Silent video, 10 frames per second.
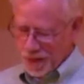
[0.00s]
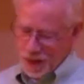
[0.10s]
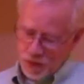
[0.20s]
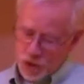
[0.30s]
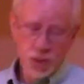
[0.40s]

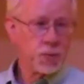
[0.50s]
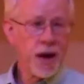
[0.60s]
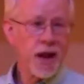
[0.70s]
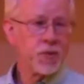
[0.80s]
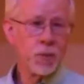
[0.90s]
Give us the
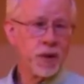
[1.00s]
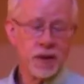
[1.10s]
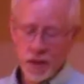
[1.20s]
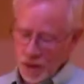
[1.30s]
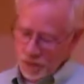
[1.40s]
bread that we
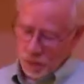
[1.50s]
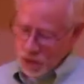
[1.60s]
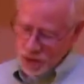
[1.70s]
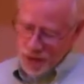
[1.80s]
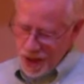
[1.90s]
need
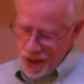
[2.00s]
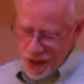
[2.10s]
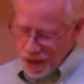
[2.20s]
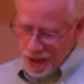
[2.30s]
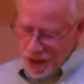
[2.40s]
for
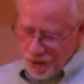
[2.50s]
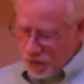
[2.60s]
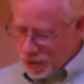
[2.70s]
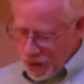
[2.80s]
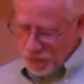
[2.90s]
today.
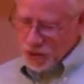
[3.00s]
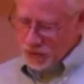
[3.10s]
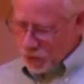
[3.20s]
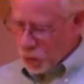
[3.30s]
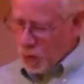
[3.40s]
Forgive
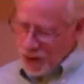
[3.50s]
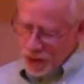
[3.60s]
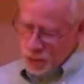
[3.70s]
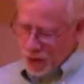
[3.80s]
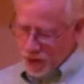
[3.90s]
us for the
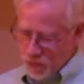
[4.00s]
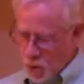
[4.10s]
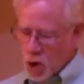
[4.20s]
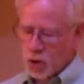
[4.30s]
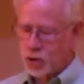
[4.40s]
ways we have
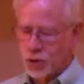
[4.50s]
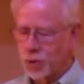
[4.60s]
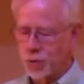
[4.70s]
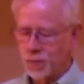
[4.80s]
wronged you,